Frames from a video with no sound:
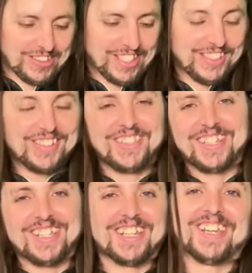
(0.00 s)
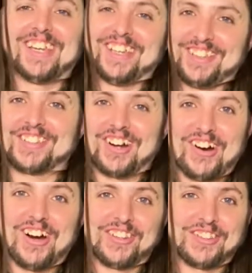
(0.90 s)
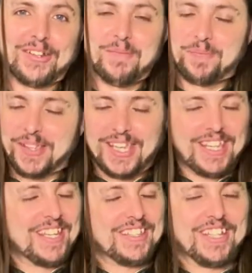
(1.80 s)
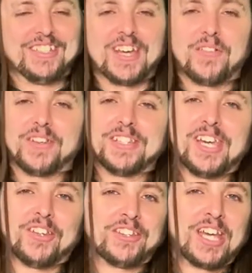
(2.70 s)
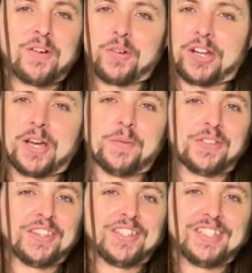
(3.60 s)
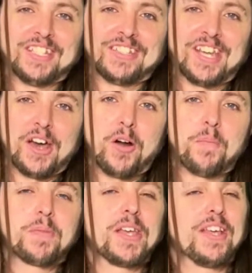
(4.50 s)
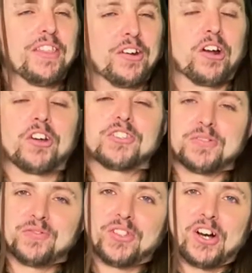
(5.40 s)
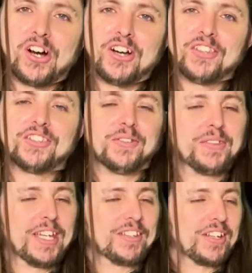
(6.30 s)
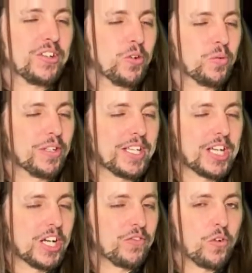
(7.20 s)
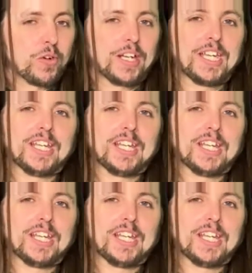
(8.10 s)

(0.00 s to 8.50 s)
This thing is awesome. They definitely nailed it down where it comes to the detail. There are some flaws, some things I don't really care for. We're going to get